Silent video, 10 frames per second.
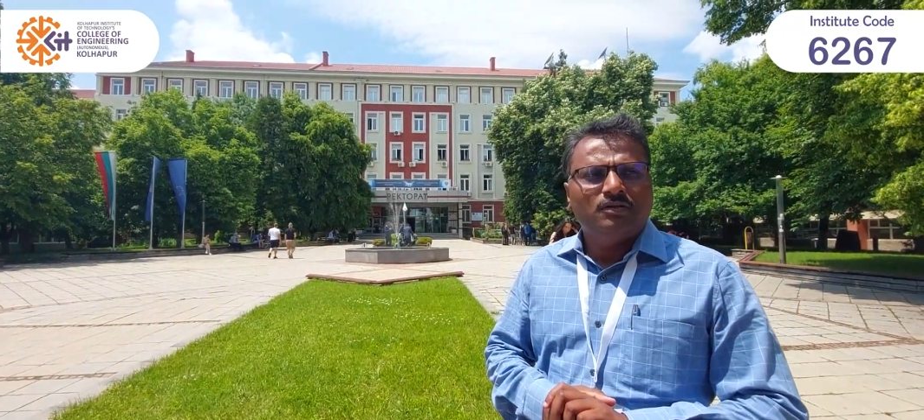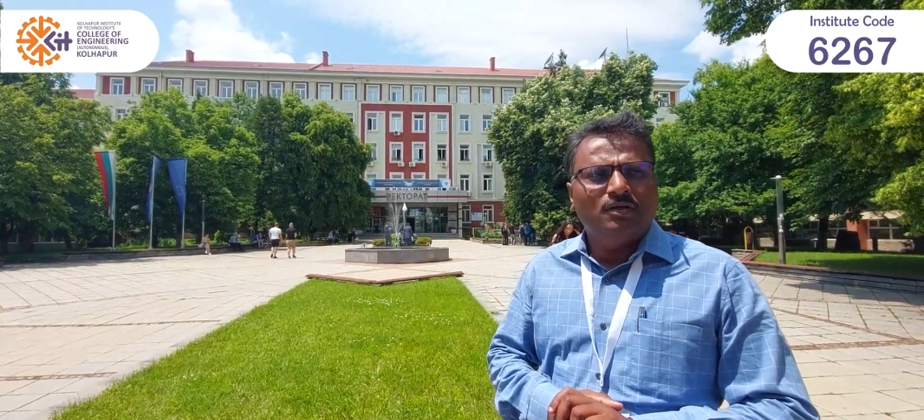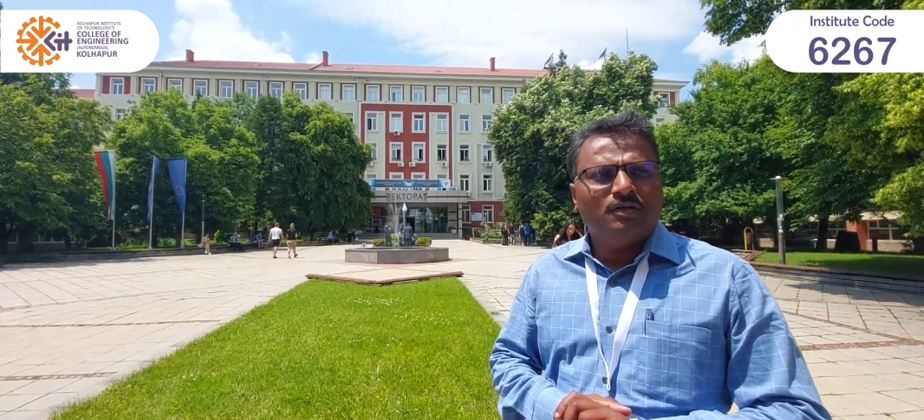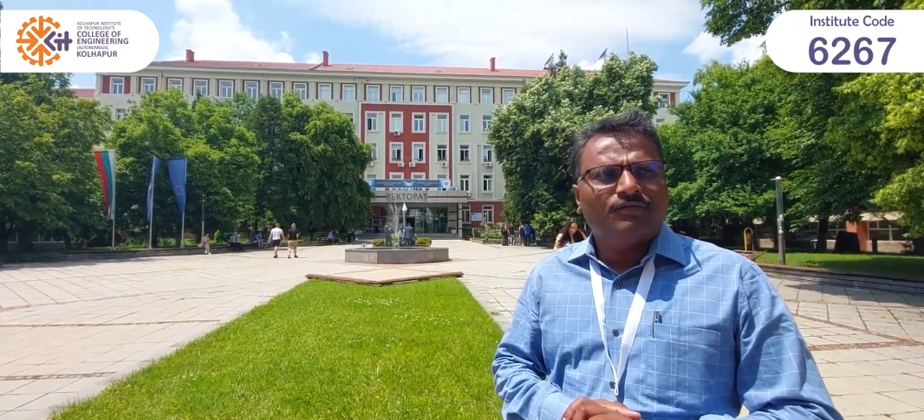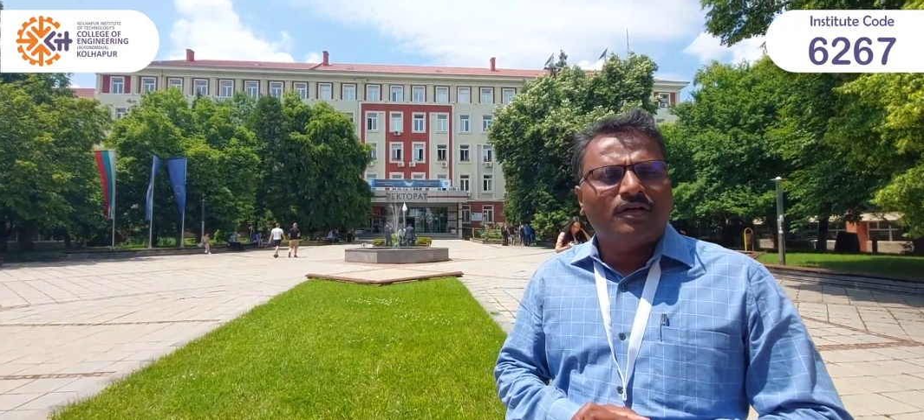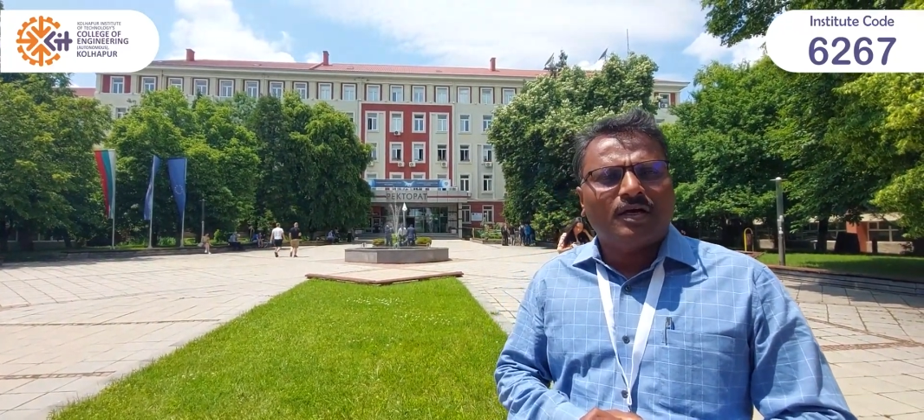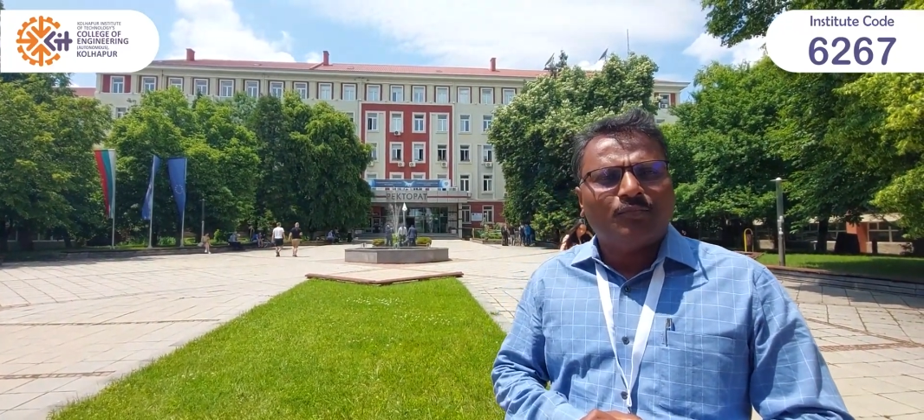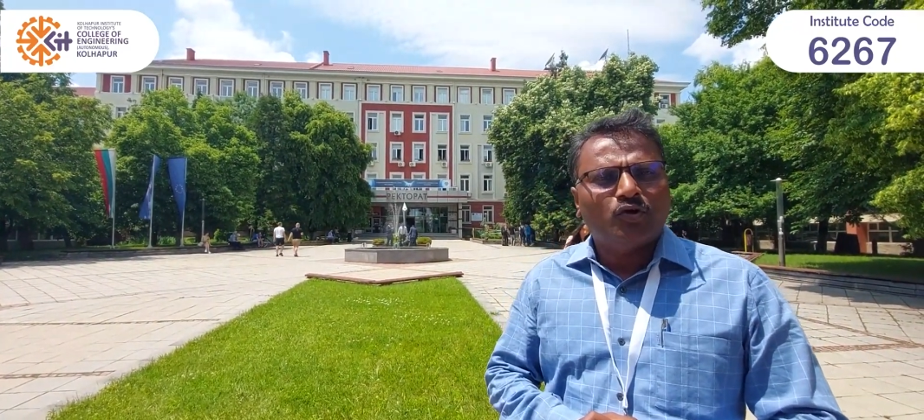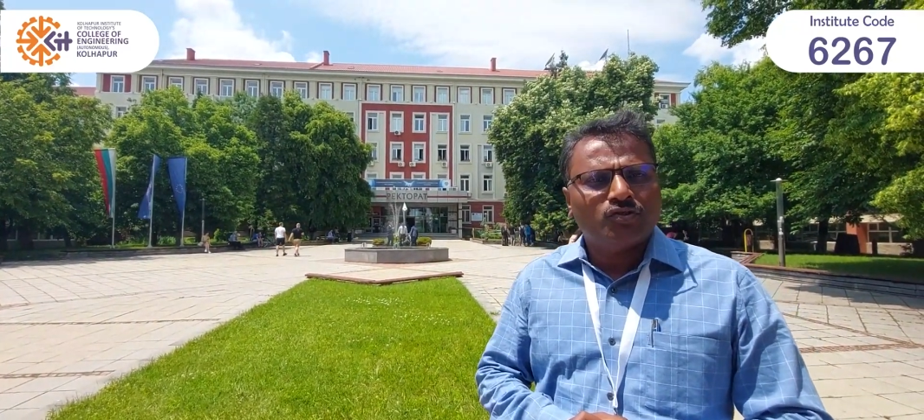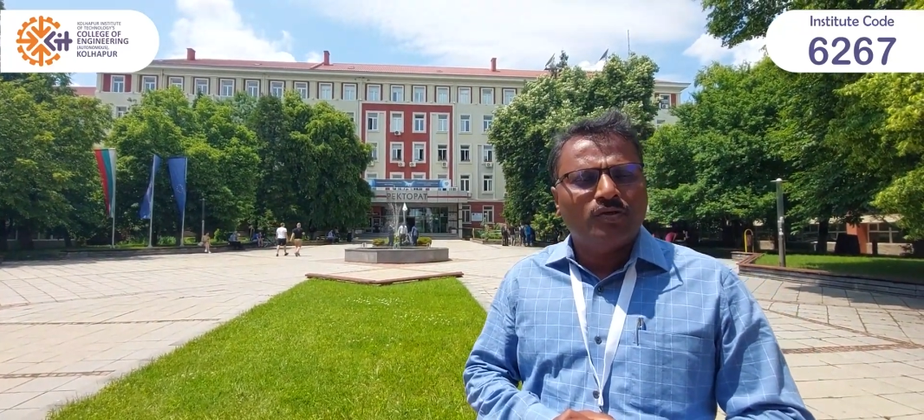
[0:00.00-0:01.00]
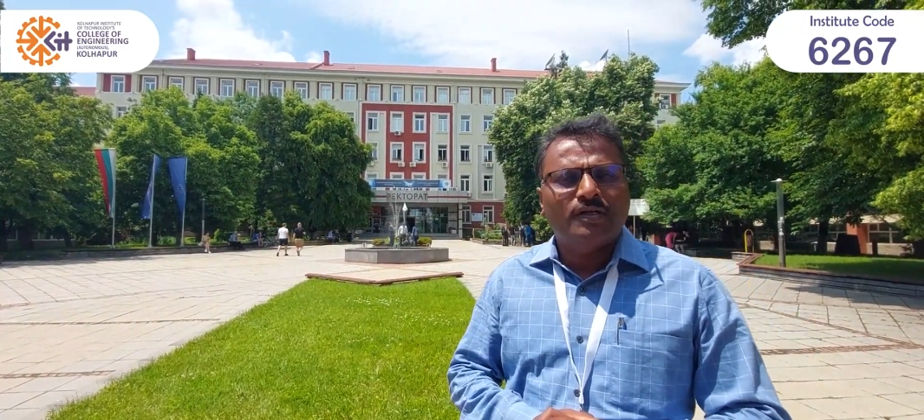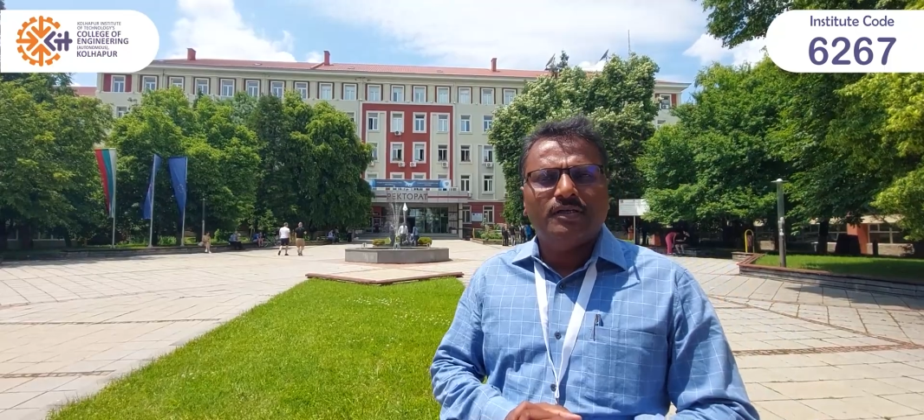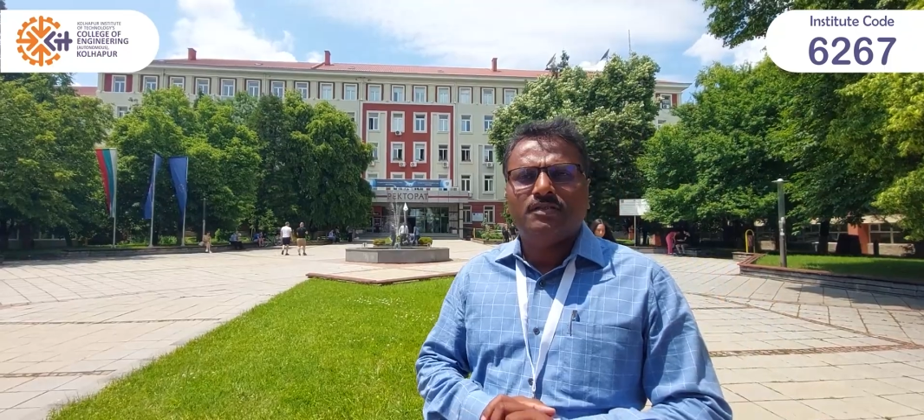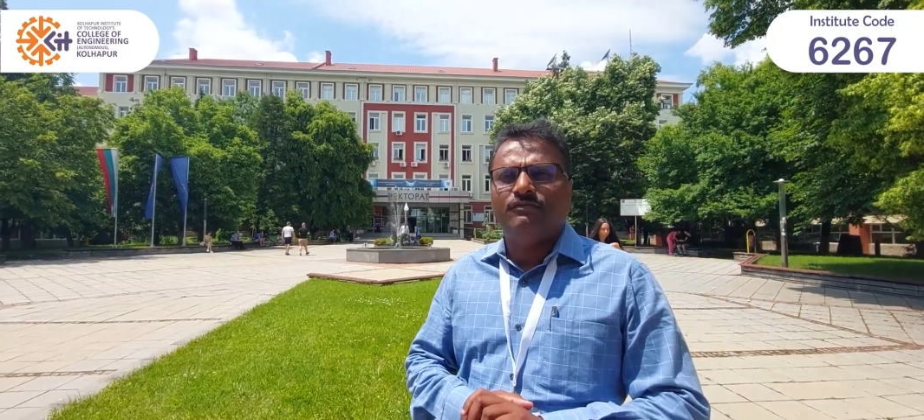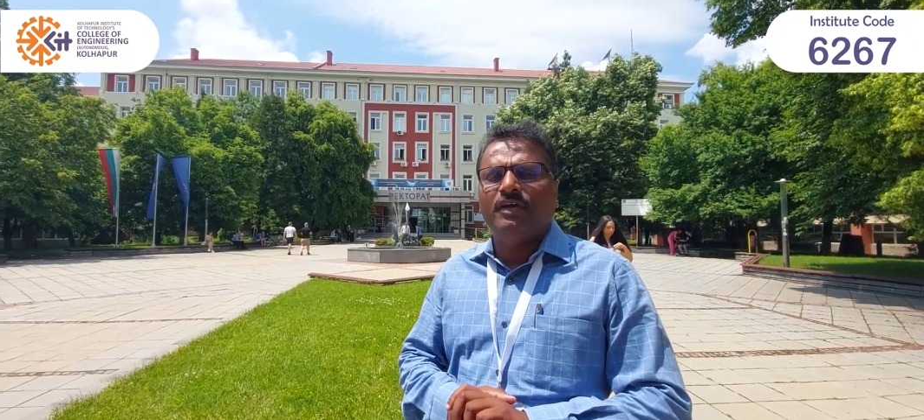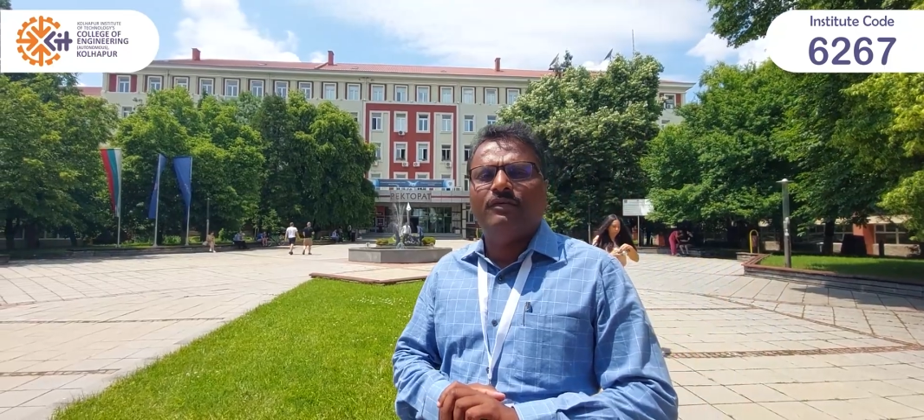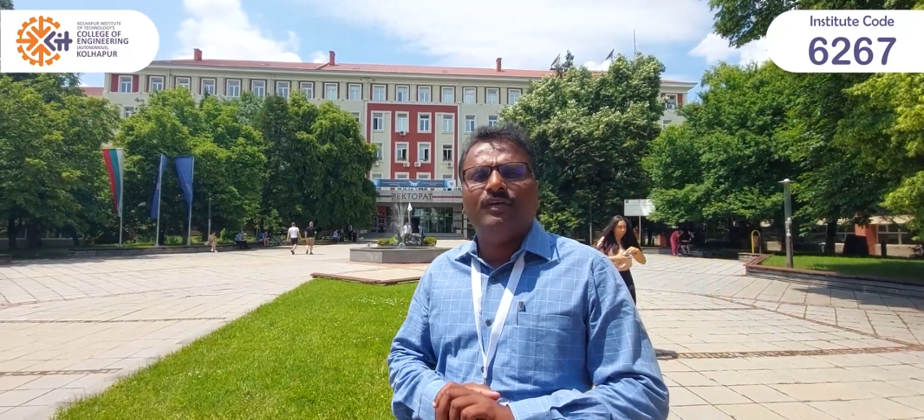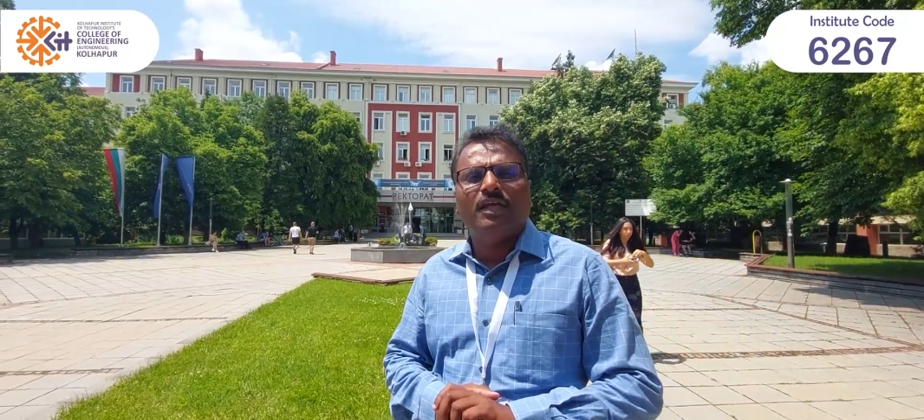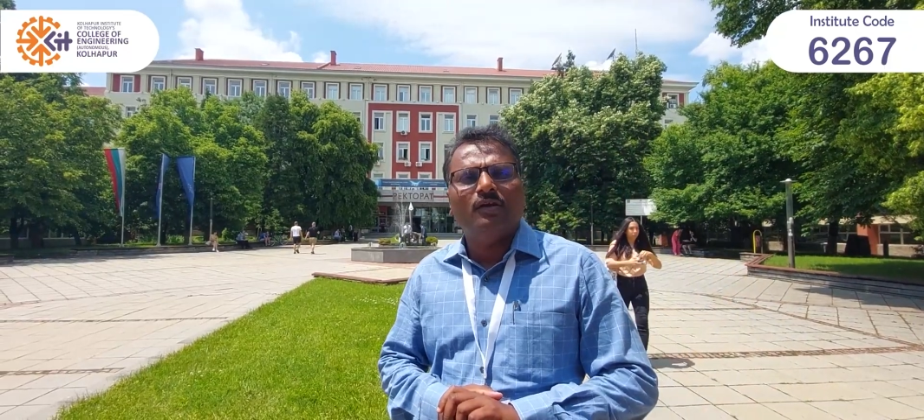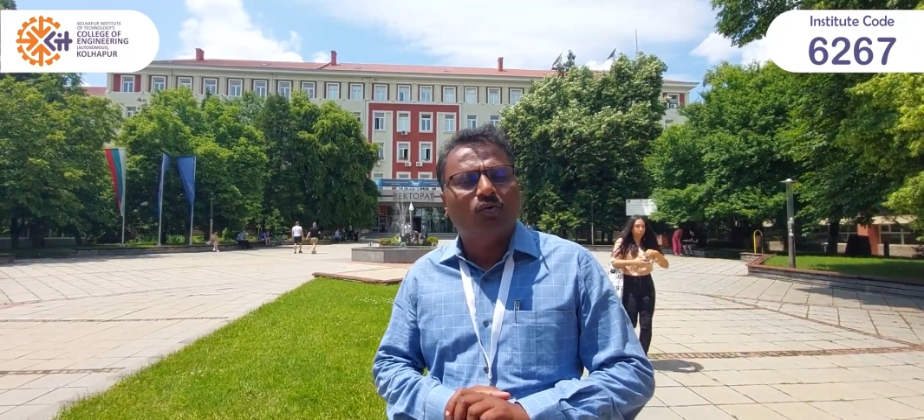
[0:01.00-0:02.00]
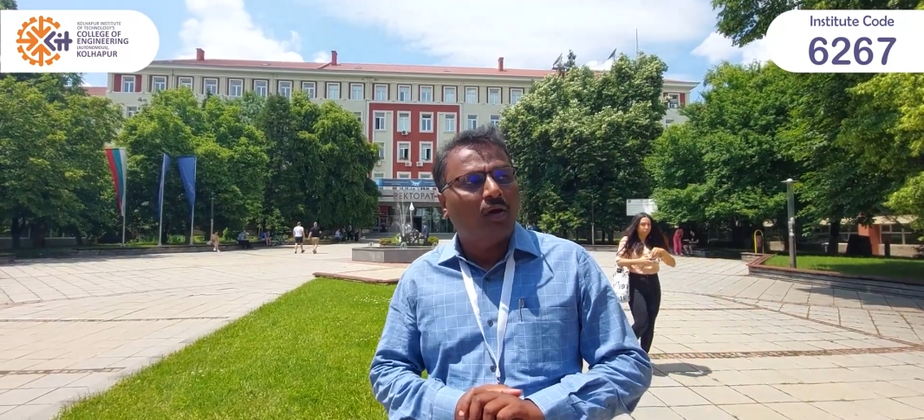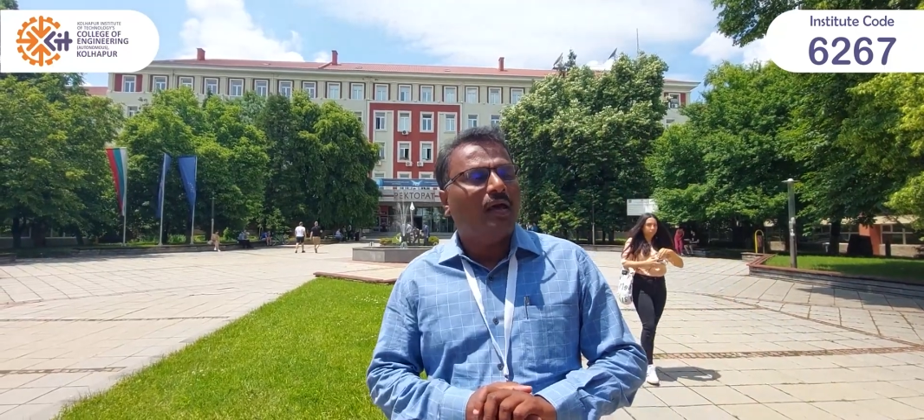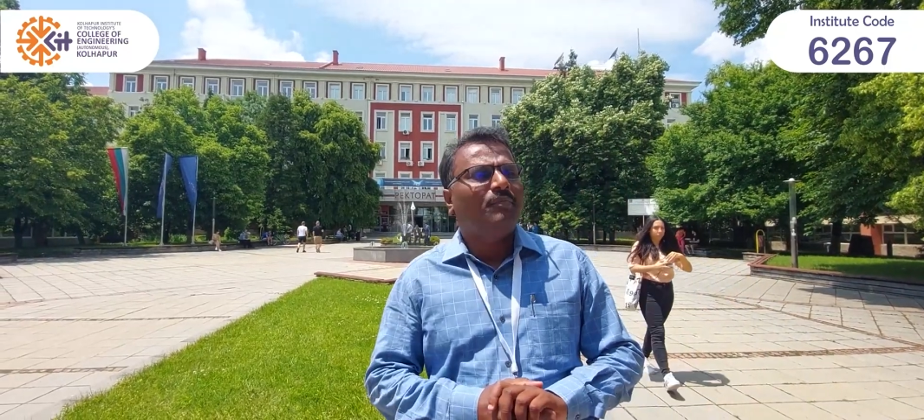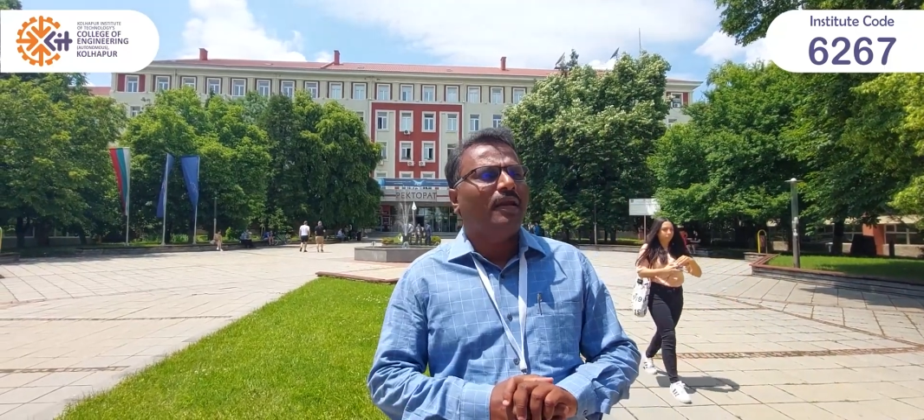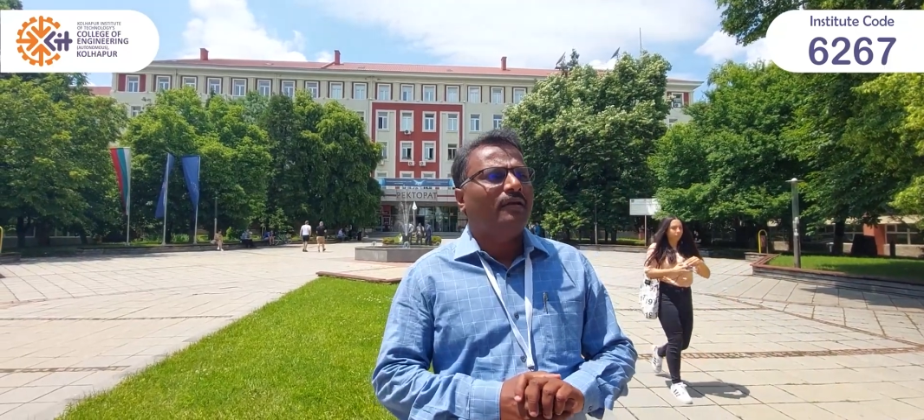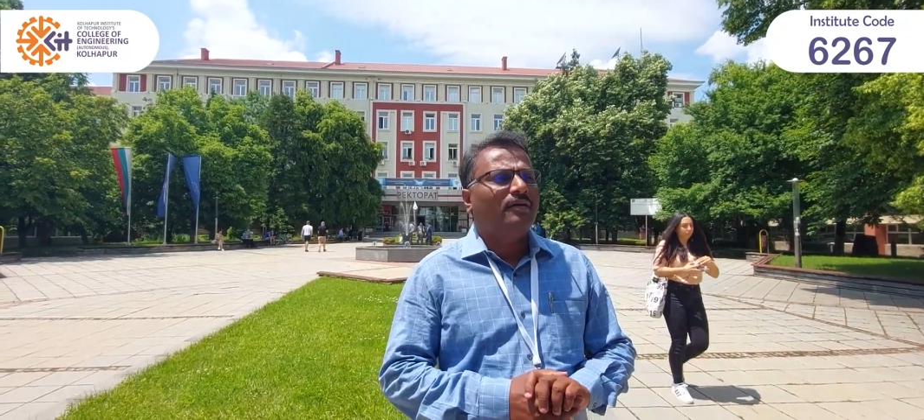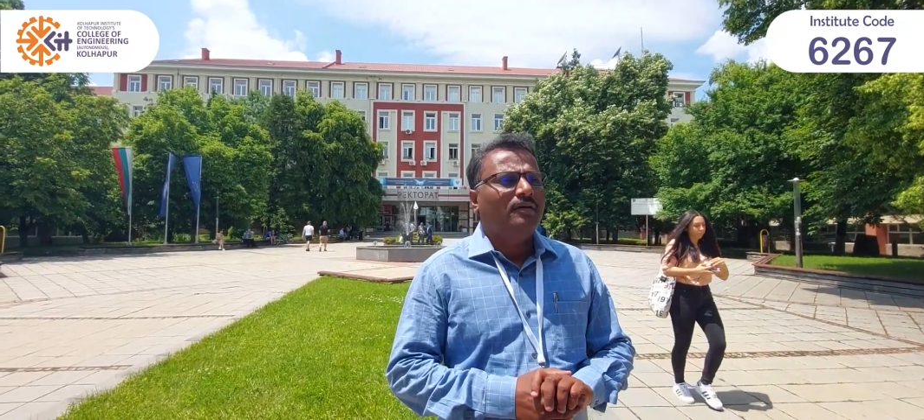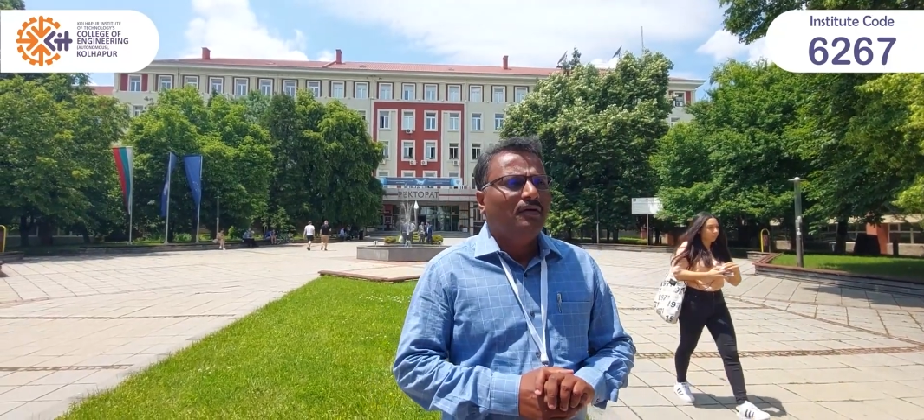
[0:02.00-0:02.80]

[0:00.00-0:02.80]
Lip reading: the different opportunities where we can collaborate